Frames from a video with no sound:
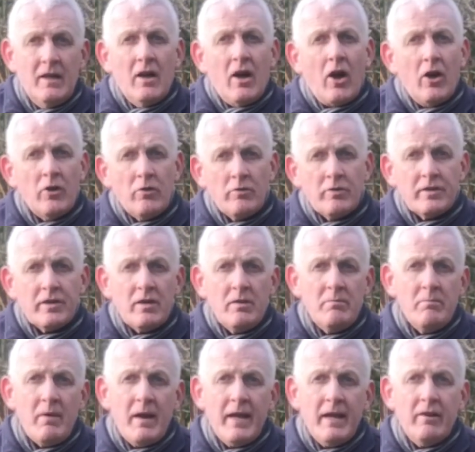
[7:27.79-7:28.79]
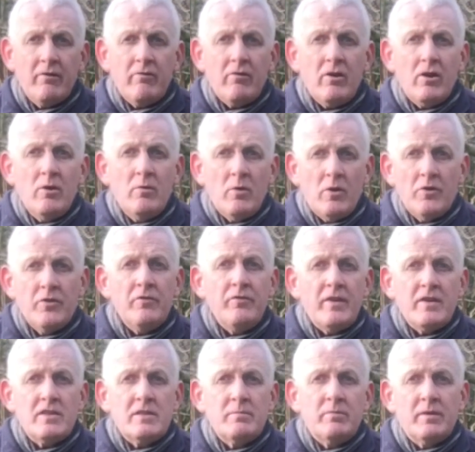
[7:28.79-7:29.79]
I also may grow other
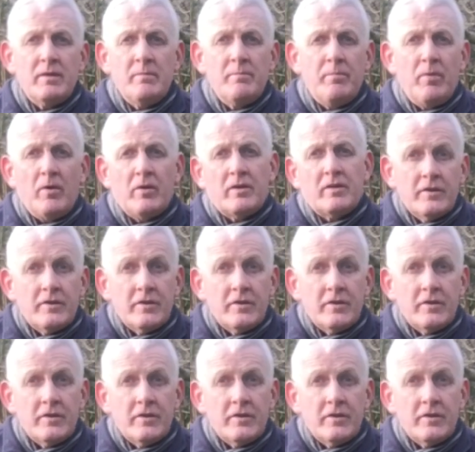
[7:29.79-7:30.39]
vegetables in pots,